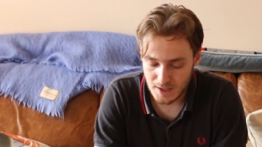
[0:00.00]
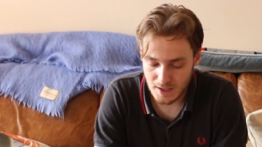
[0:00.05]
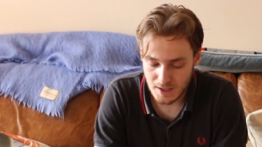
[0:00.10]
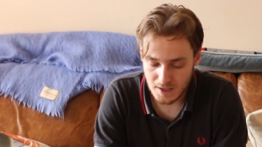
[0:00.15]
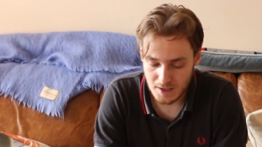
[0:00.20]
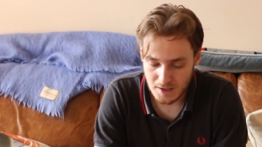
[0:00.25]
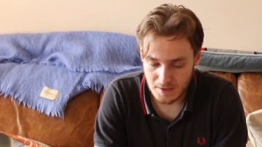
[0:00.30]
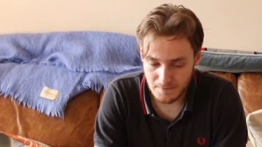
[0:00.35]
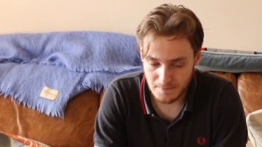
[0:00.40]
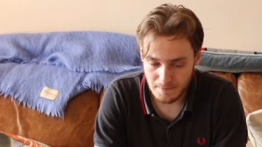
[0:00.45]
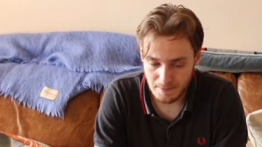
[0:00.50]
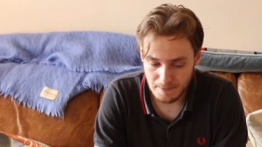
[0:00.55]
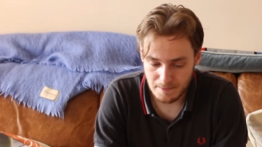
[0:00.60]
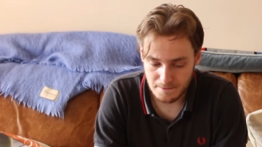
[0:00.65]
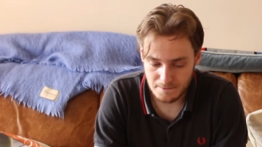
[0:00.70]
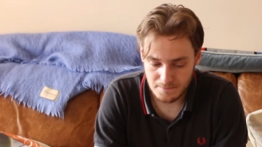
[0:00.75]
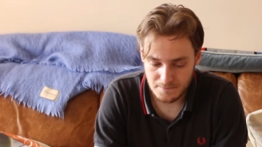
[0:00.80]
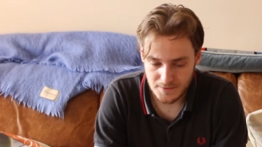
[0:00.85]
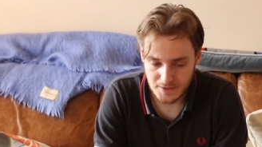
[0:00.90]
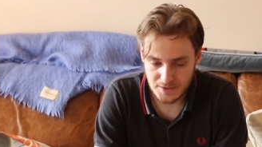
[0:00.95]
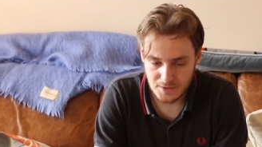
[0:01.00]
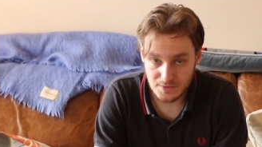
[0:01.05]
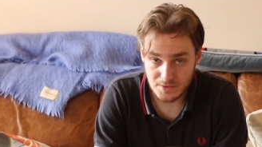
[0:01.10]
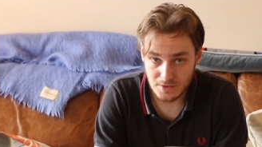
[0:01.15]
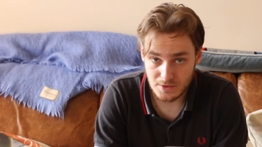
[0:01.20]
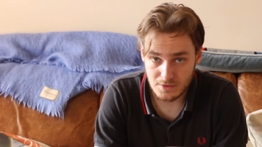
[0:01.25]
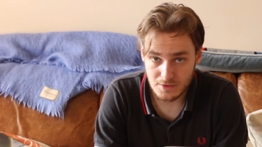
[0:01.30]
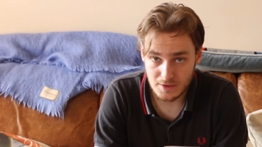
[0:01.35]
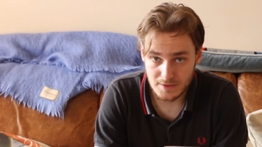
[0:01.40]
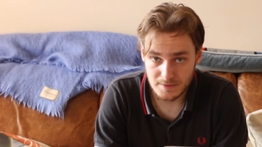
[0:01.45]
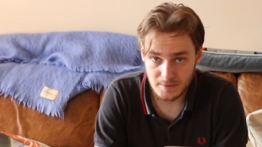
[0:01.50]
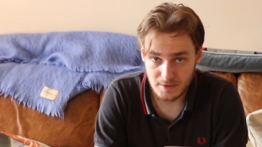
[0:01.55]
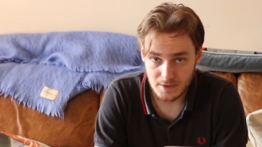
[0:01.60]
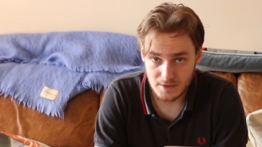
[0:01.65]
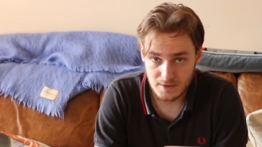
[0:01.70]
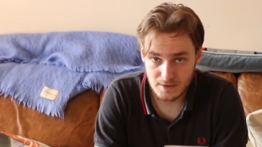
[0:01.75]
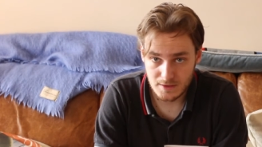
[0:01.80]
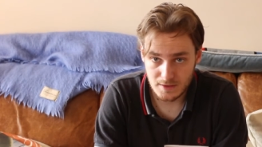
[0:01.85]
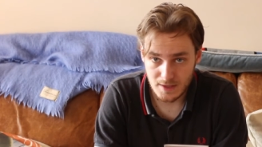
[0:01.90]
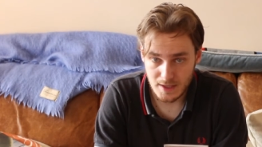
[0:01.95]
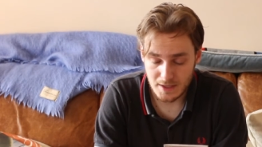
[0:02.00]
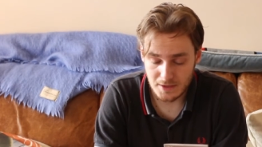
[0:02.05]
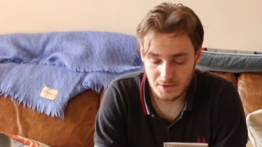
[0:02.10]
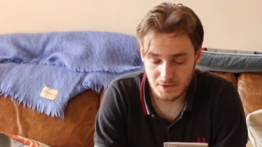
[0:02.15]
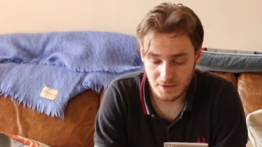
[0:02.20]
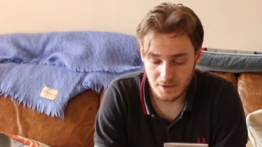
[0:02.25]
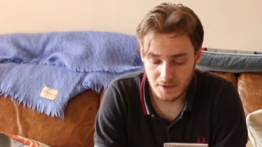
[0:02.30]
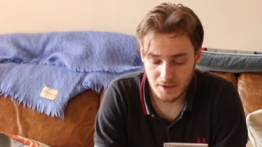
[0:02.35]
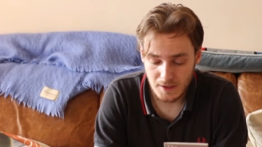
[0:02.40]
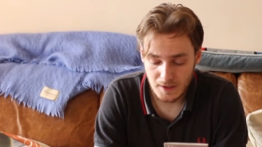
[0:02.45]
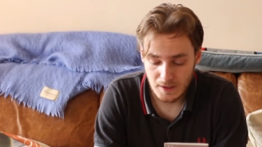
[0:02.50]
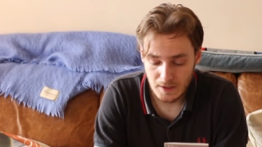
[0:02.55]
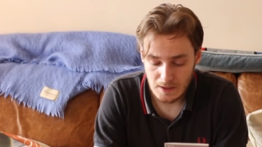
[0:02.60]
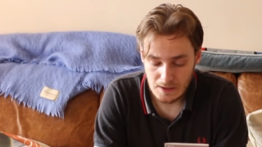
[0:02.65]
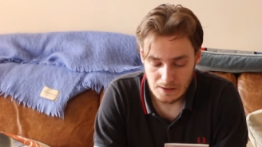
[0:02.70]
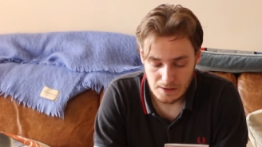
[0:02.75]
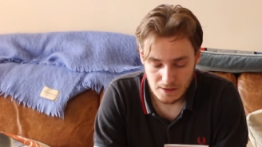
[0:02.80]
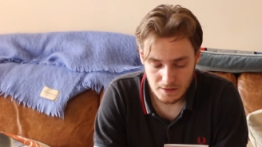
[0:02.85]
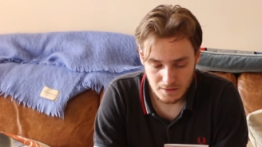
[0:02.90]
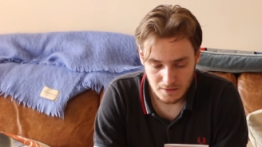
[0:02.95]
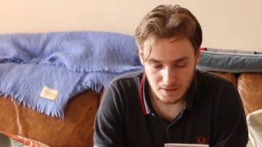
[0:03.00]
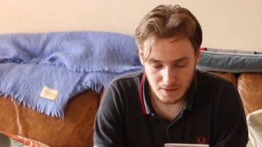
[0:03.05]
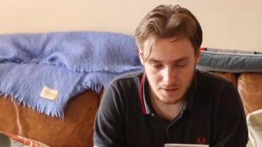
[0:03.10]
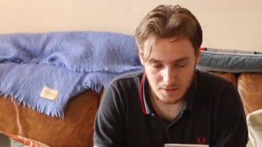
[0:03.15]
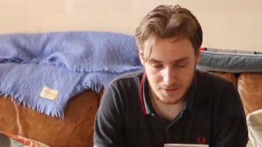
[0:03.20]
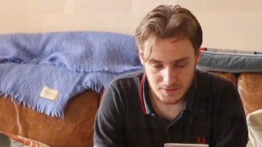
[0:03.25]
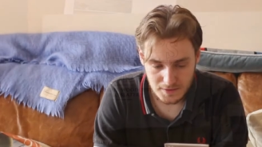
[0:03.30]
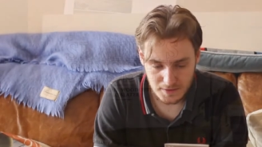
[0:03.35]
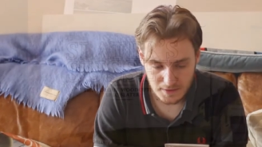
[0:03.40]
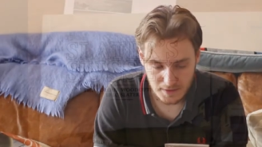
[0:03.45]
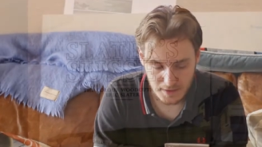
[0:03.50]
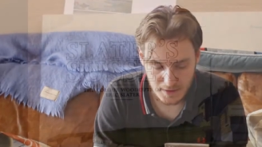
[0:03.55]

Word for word: Um, this was at Christmas, actually, last